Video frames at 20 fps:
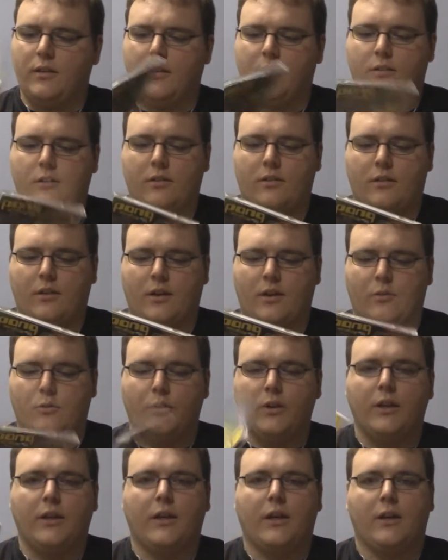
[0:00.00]
This is a
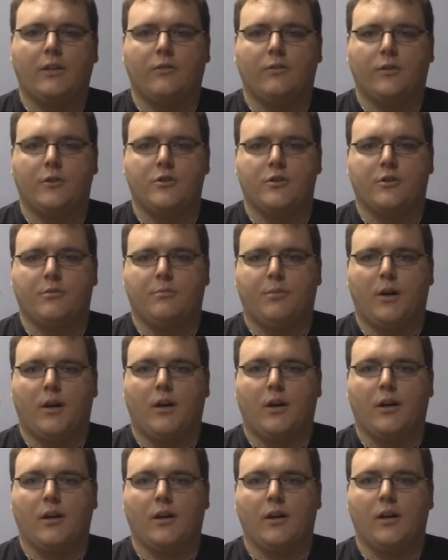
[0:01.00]
really nice version of
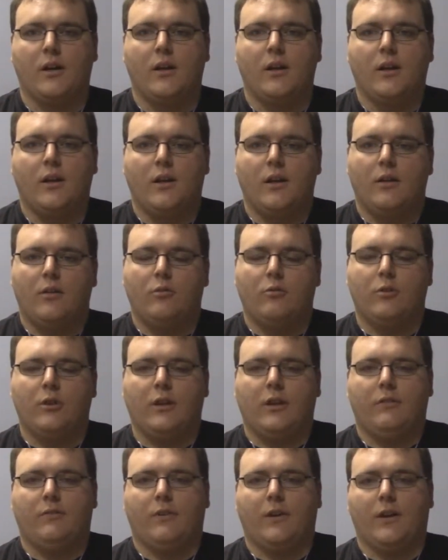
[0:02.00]
Pong.
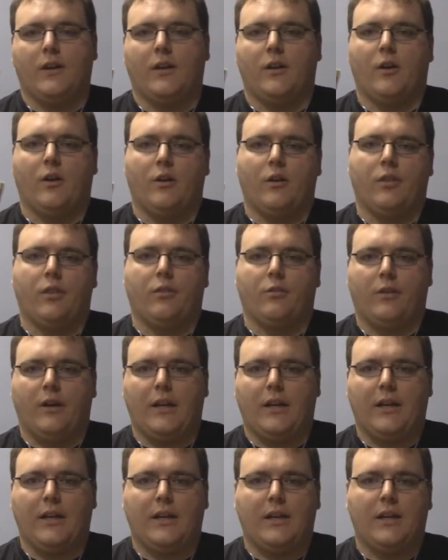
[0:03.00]
Really fun, all
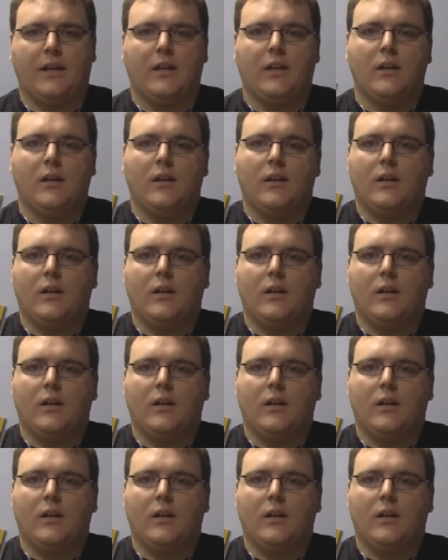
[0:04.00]
3D.